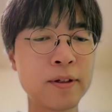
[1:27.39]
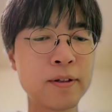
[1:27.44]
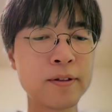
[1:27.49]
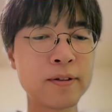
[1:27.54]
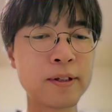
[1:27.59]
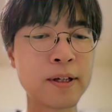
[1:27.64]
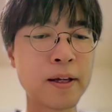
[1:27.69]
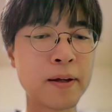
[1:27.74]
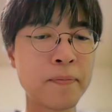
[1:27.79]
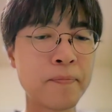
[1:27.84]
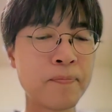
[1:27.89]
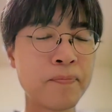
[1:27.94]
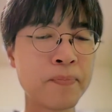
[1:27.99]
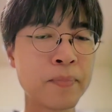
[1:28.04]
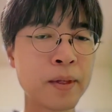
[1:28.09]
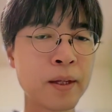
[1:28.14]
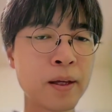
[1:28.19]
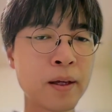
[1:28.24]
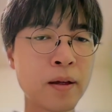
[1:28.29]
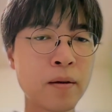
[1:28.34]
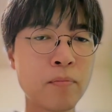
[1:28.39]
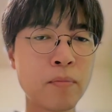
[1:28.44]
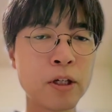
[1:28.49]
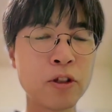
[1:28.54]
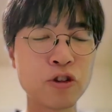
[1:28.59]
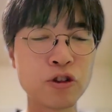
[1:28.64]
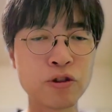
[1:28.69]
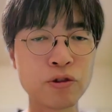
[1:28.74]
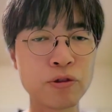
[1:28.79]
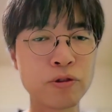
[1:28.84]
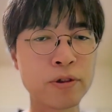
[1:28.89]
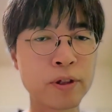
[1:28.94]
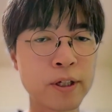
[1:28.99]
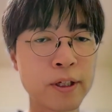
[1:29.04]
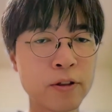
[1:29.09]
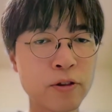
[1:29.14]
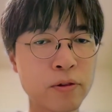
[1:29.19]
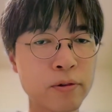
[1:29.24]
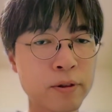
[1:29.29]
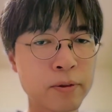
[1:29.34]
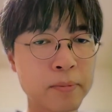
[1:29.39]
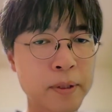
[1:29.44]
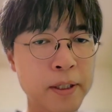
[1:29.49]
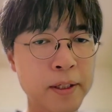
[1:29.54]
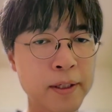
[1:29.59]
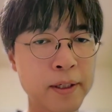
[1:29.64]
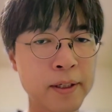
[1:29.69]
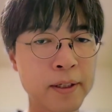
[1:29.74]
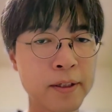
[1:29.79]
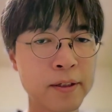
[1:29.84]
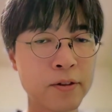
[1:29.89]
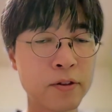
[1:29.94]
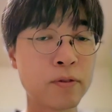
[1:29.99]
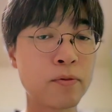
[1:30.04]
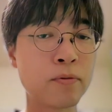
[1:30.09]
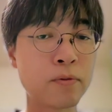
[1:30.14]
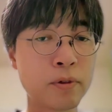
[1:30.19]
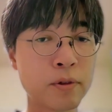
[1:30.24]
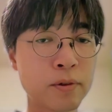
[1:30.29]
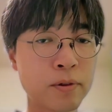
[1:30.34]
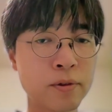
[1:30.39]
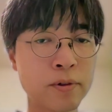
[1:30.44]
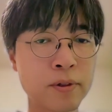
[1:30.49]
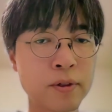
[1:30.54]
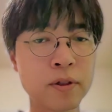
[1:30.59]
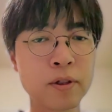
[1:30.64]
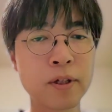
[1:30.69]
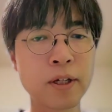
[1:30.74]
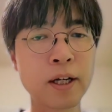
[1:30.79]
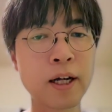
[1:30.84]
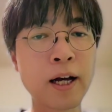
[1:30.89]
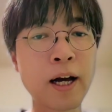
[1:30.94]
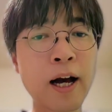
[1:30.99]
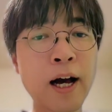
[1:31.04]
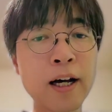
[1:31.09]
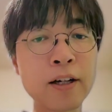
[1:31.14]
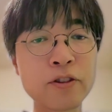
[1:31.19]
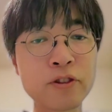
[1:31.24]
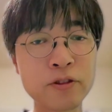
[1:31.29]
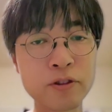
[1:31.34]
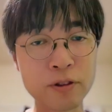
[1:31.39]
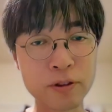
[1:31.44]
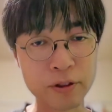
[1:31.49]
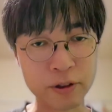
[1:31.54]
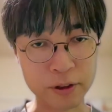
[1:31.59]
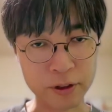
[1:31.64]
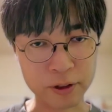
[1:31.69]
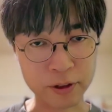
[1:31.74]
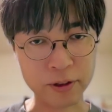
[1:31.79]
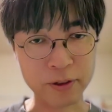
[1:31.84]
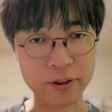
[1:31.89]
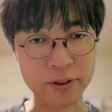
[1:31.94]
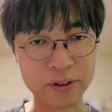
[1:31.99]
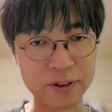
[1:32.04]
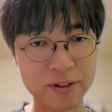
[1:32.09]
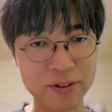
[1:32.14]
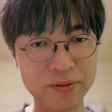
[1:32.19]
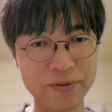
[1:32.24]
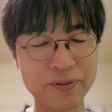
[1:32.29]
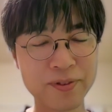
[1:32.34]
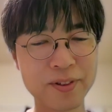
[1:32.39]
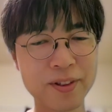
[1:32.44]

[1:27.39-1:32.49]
Then my tutor told me the word casualties.